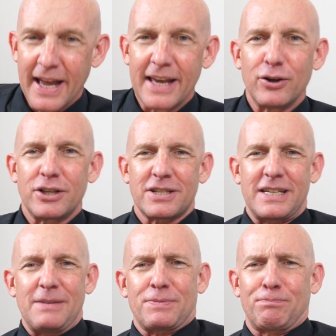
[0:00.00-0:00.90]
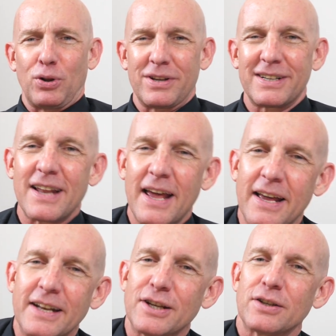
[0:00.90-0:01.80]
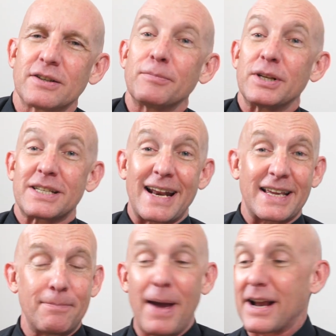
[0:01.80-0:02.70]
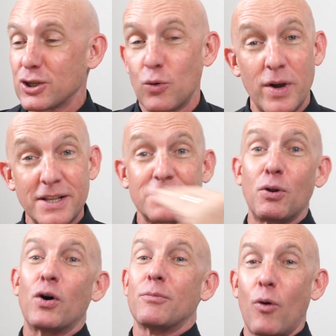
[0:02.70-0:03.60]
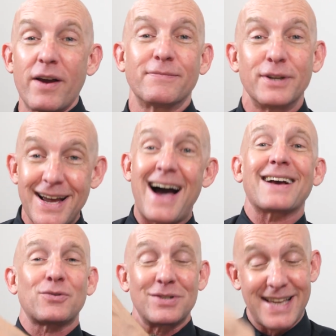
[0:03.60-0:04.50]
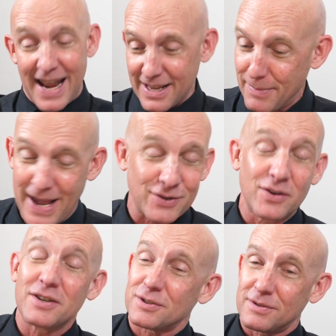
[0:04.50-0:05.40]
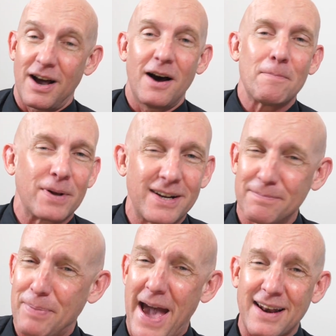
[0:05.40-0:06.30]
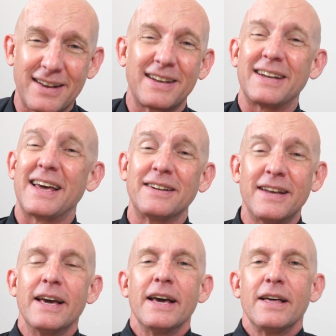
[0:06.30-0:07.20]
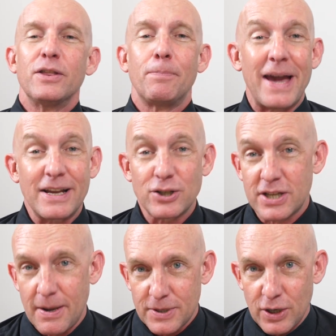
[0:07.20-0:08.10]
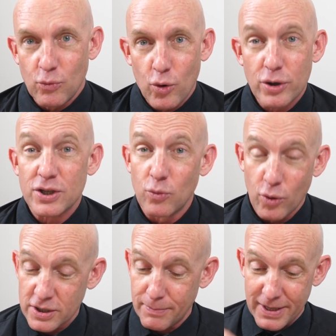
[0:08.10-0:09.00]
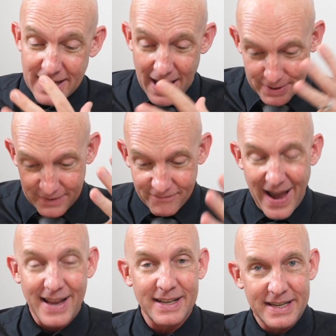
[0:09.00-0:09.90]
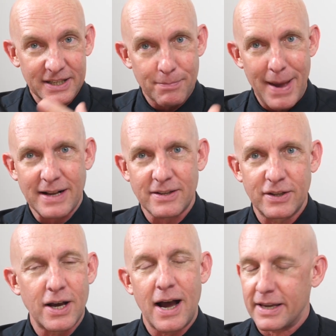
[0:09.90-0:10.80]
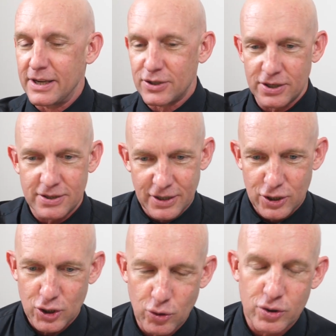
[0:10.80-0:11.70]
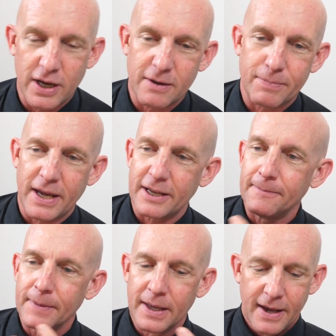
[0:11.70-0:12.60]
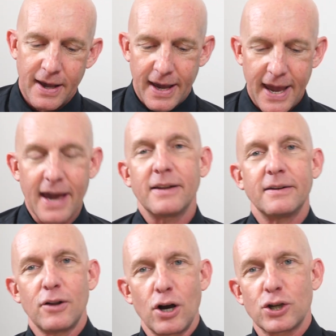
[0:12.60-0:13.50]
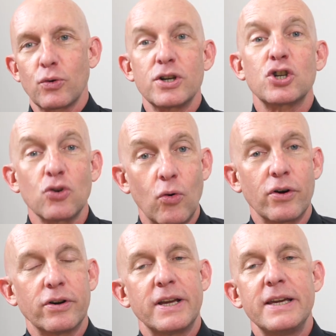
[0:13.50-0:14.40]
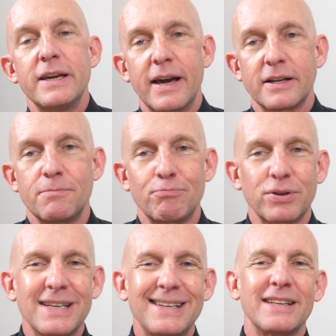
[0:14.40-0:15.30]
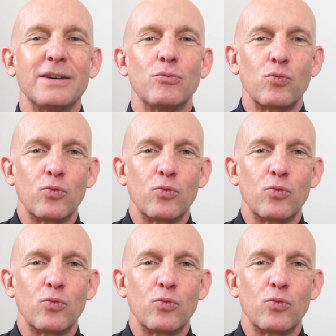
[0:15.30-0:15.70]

and then he just keeps pulling it, and he but he's got to get back because the wind's blowing him away from the dock, so he's got to get back. So he's just humping it and paddling it, and the pain just keeps getting worse and worse. And by the time he finally gets back to the dock, he's just in excruciating pain. And long story short, he had completely